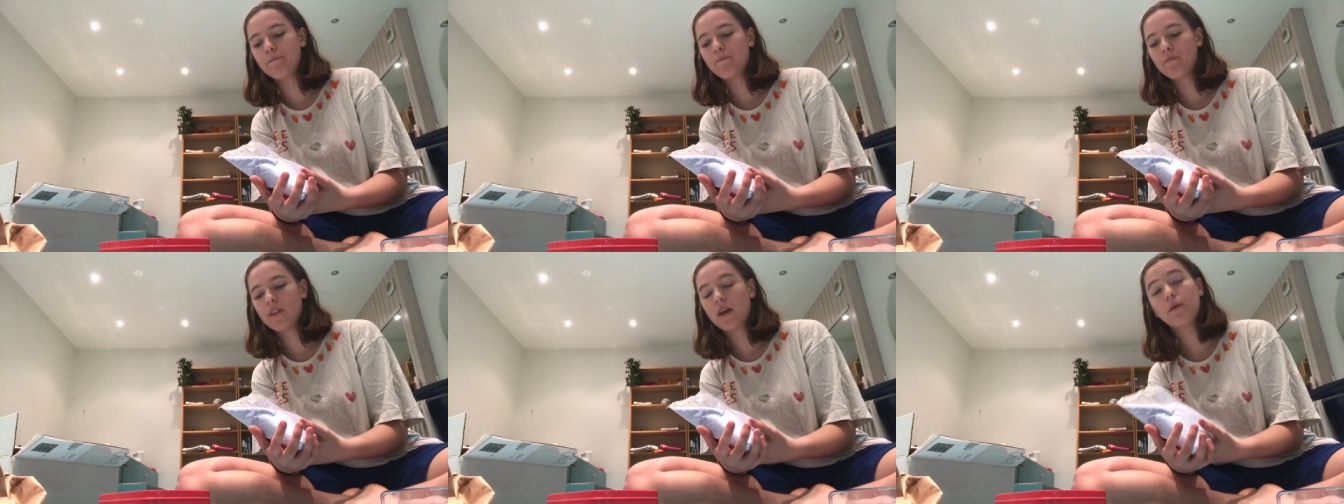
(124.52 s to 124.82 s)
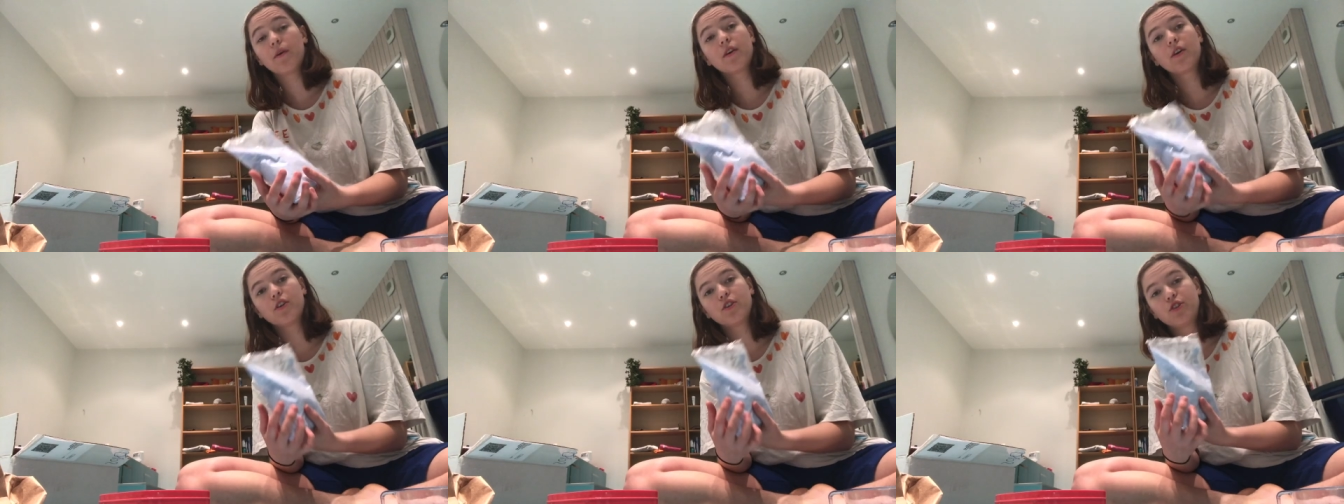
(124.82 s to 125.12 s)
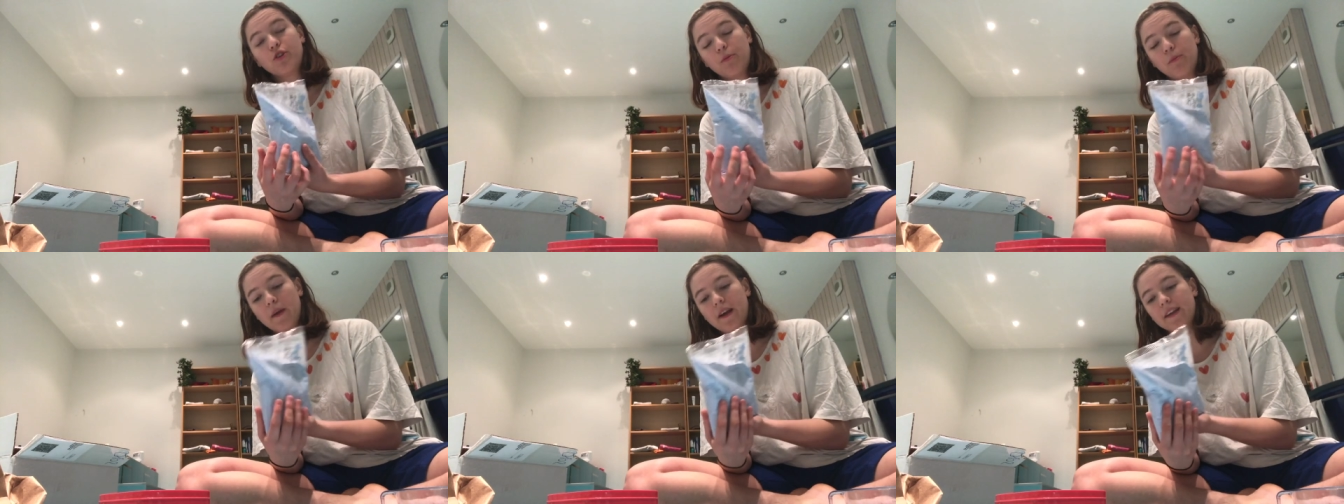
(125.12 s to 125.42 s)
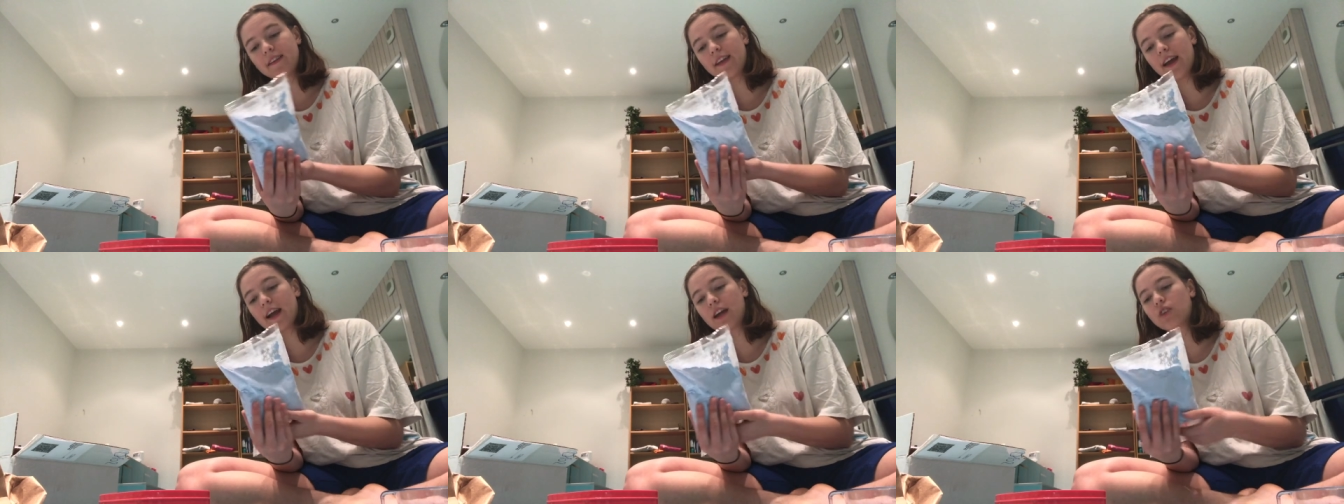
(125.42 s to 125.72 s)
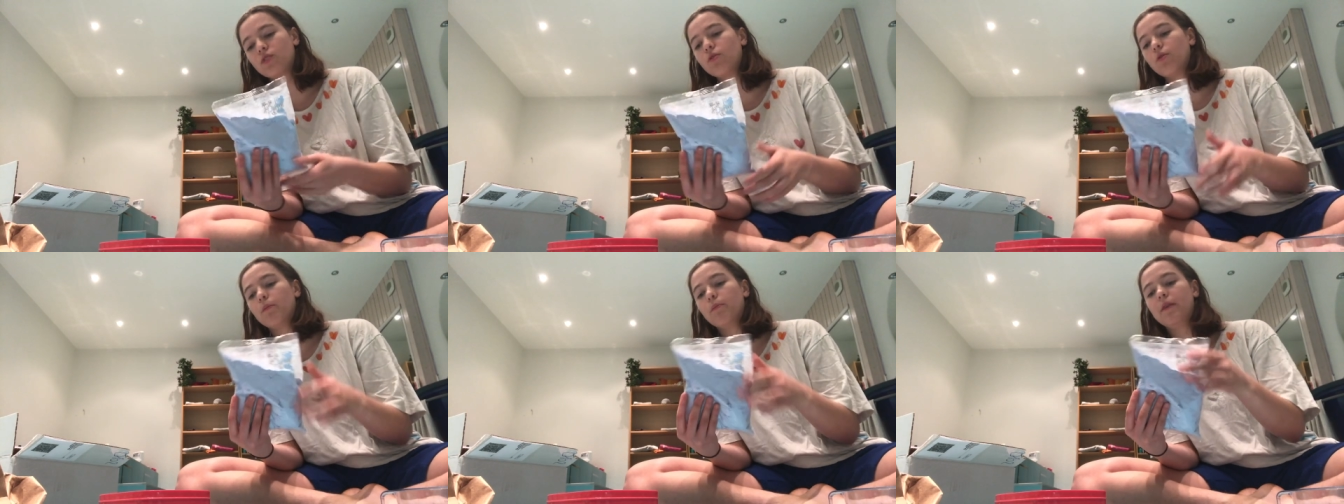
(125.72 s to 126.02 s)
Now we're going to mix the
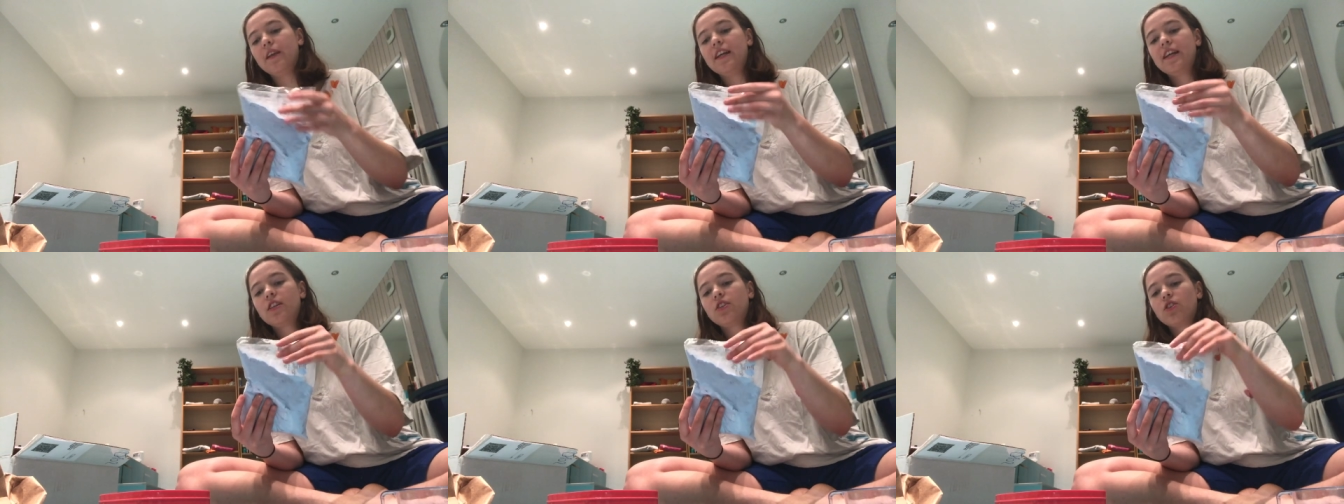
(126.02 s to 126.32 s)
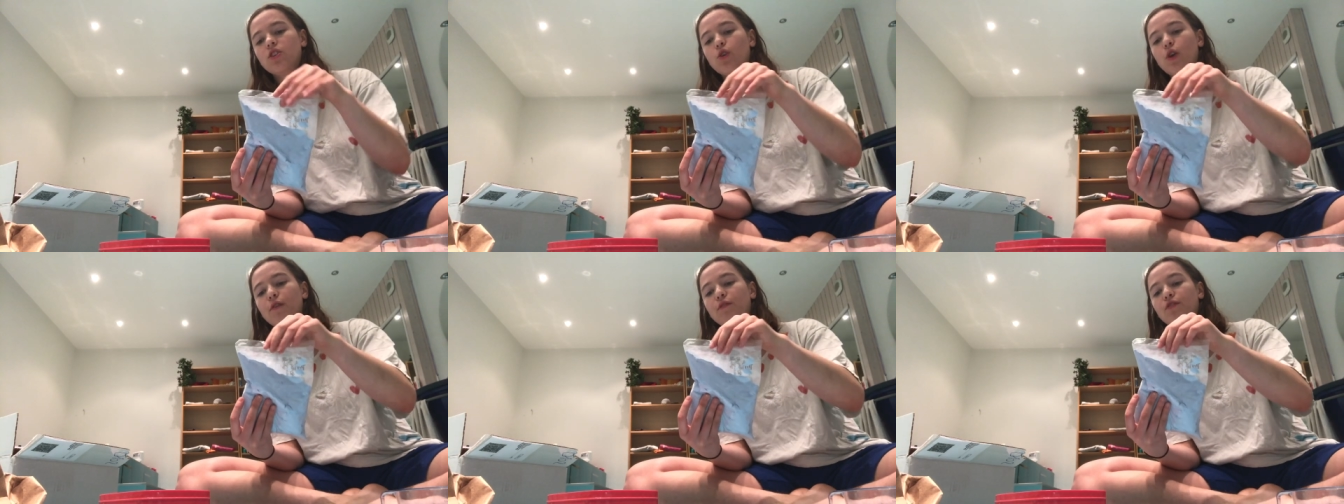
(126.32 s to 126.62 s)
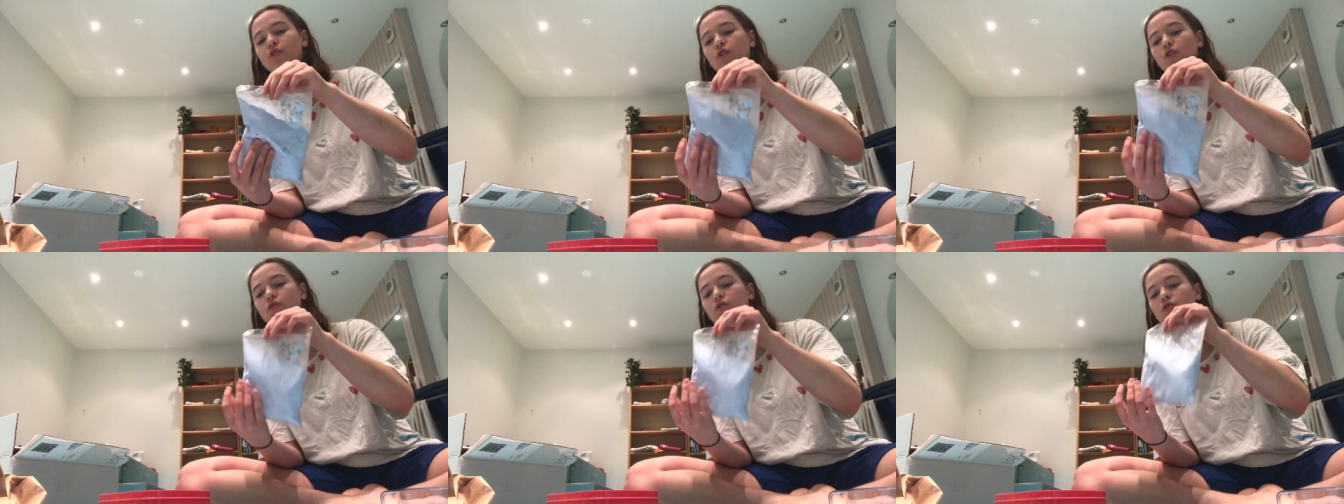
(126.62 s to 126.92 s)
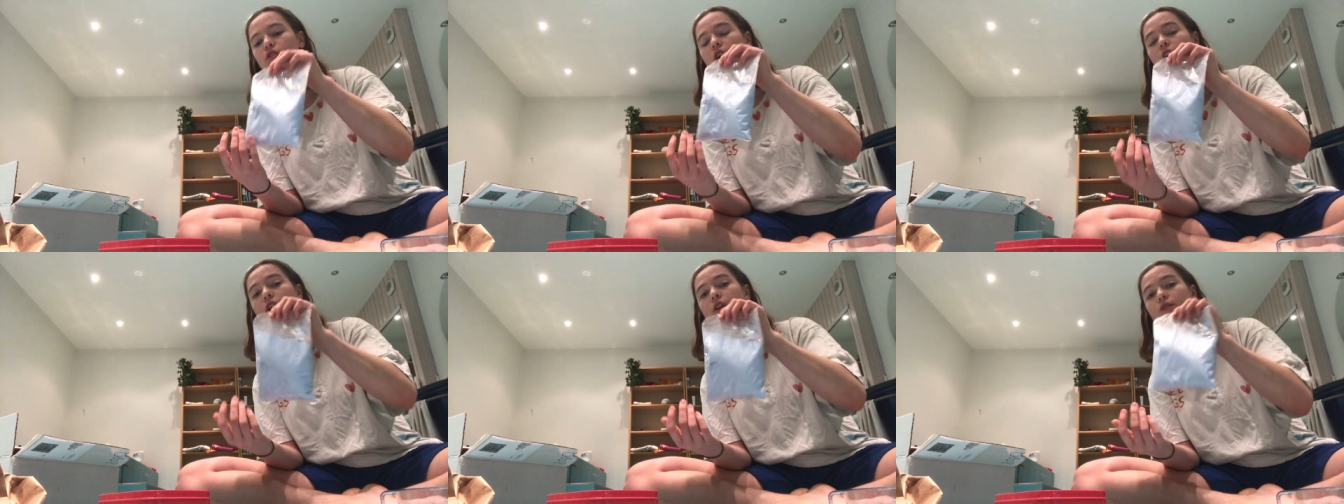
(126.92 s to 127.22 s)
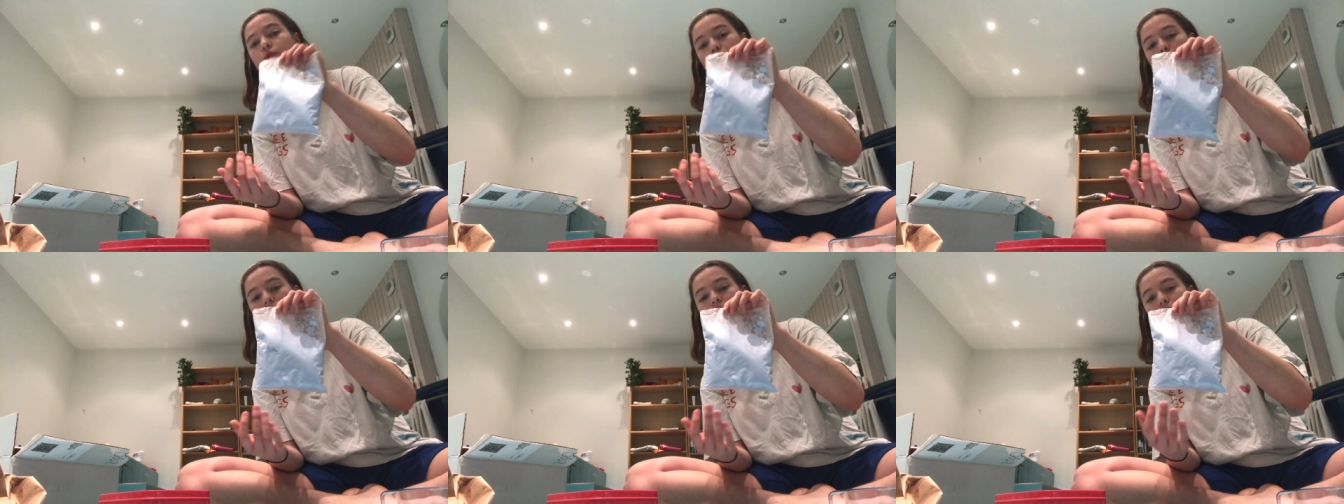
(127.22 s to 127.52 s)
actual bleach. You have to use
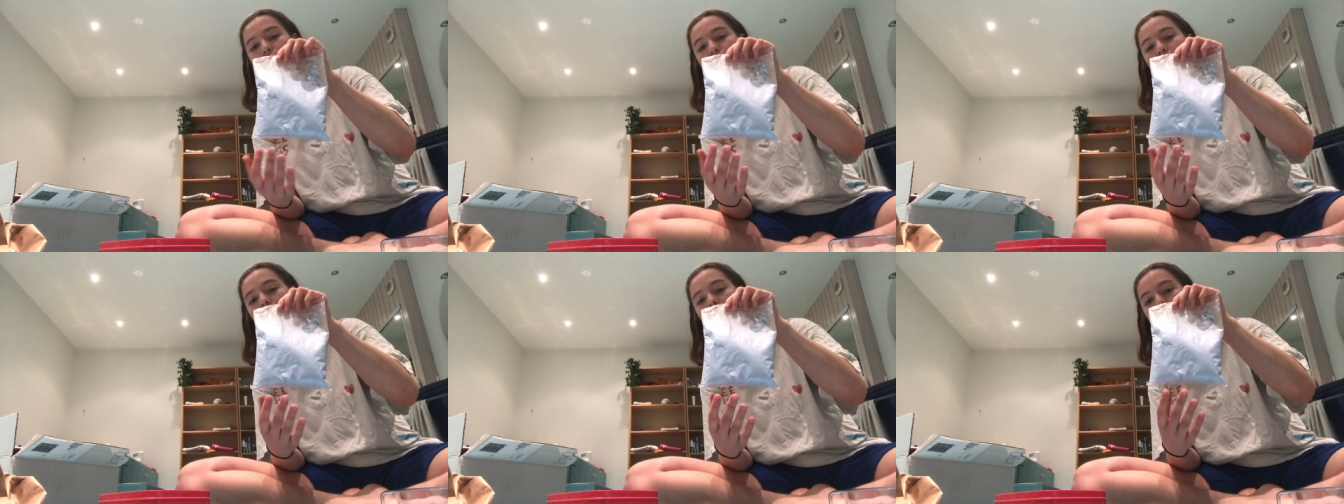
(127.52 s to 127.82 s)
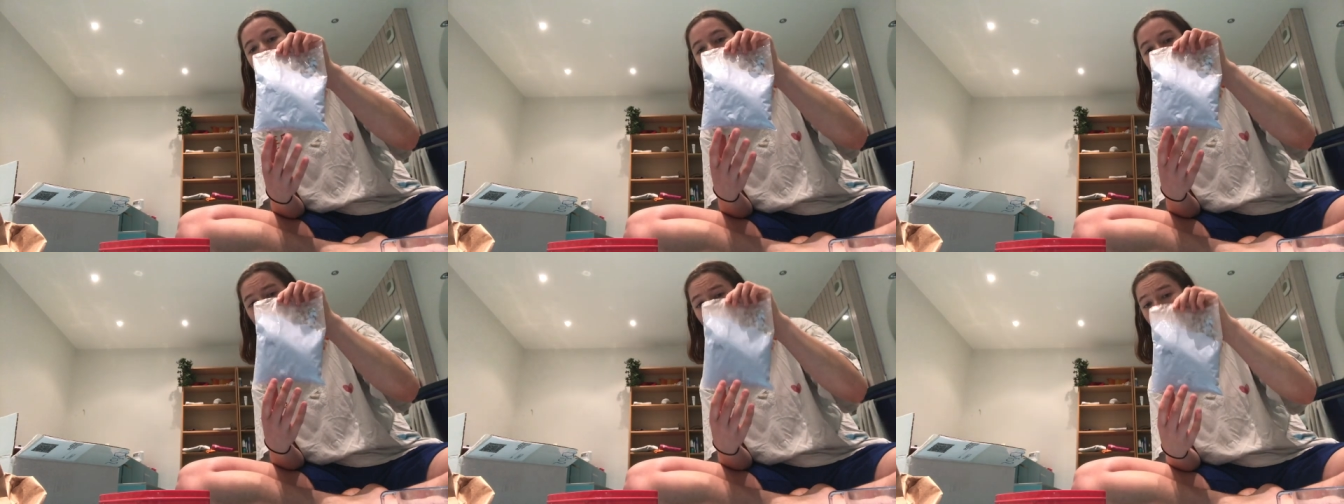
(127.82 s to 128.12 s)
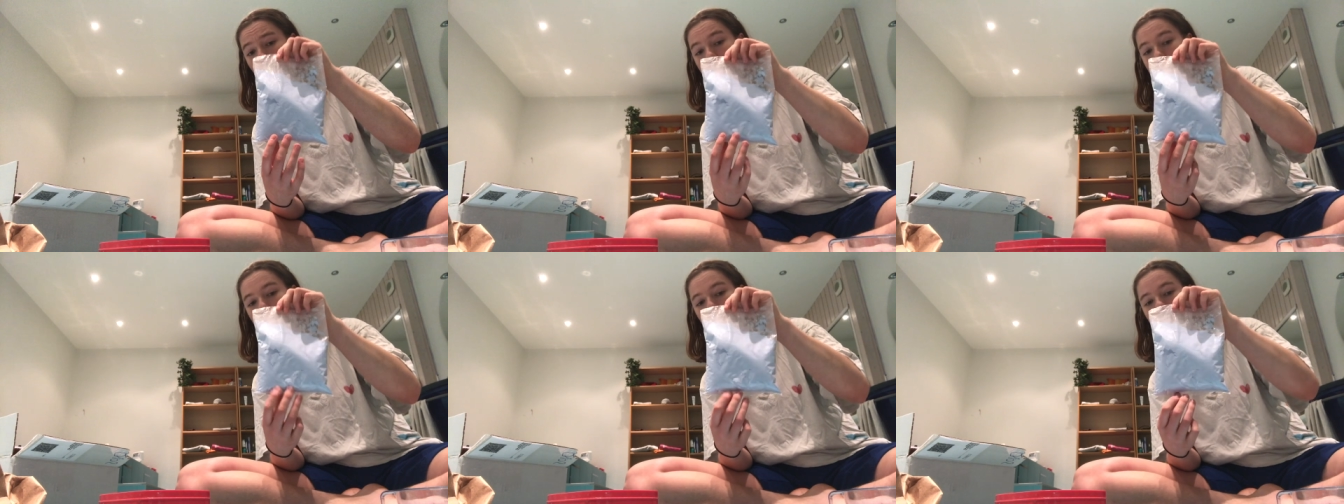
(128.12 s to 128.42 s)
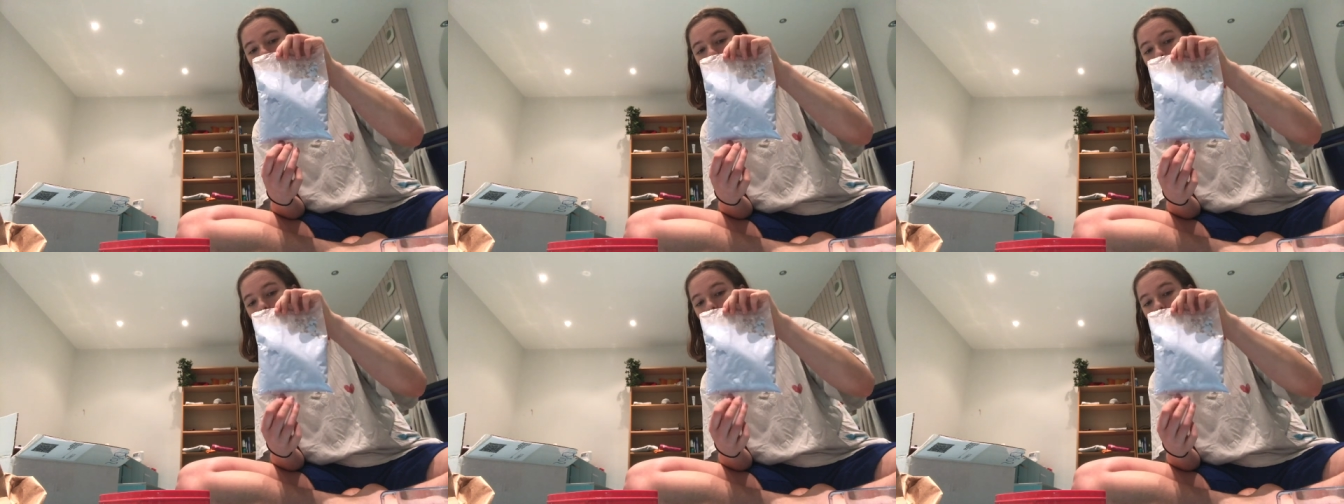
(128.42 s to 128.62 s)
25 grams